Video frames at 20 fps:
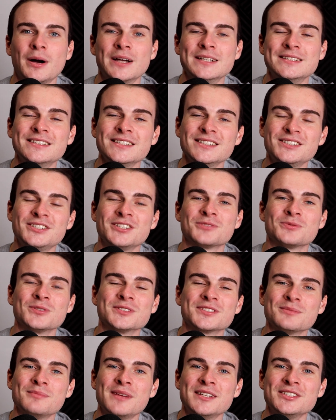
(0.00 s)
But I did just
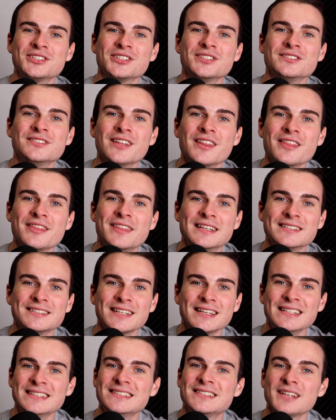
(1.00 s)
want to mention that this
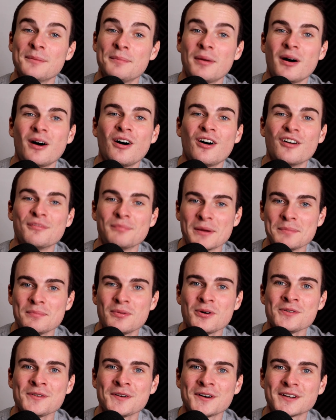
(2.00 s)
is a part of my
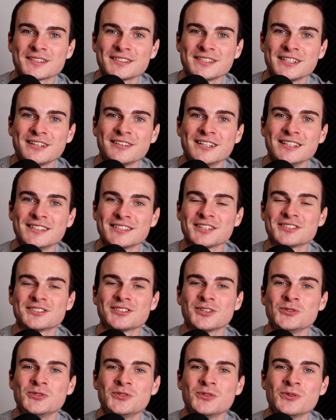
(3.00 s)
podcast series,
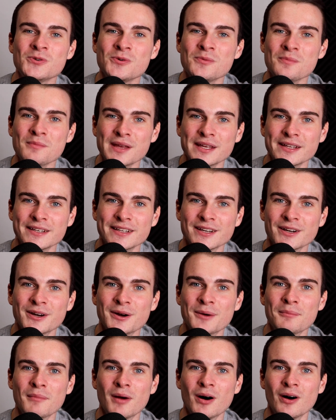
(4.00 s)
Social
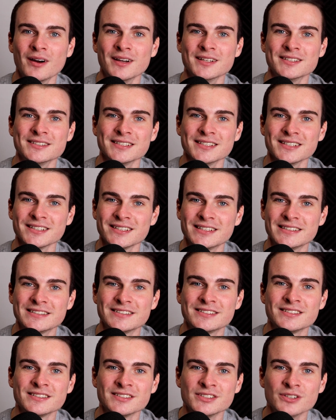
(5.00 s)
Media Marketing
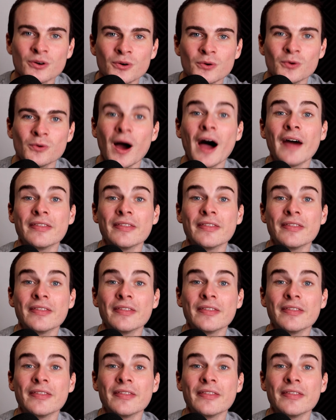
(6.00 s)
School.